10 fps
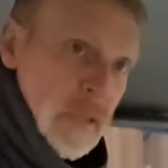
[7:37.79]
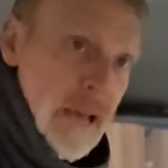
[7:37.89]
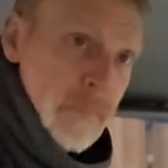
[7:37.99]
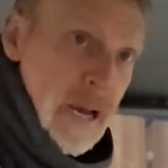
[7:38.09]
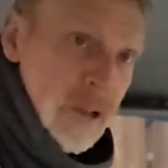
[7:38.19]

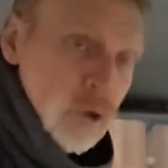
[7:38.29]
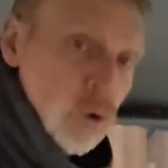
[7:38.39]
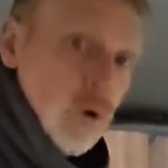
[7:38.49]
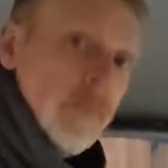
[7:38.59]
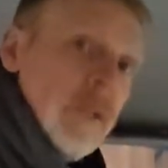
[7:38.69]
that back
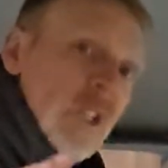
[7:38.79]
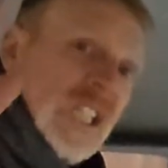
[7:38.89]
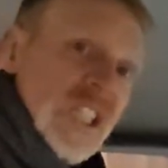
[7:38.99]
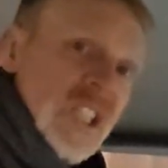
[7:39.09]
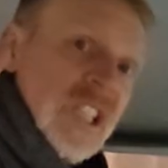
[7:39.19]
door, because
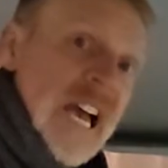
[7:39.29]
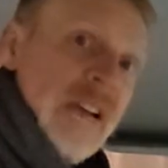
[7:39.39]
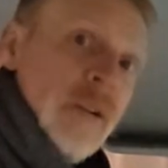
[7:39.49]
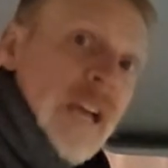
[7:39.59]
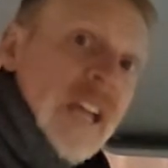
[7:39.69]
it's a
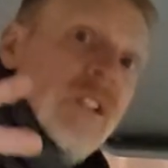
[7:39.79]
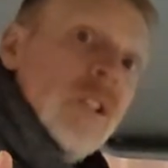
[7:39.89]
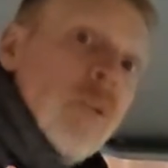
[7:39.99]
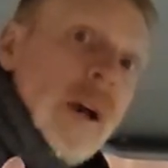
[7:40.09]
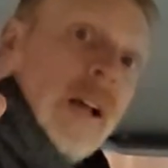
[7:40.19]
tailgate
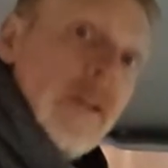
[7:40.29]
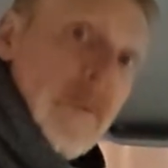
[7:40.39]
as well,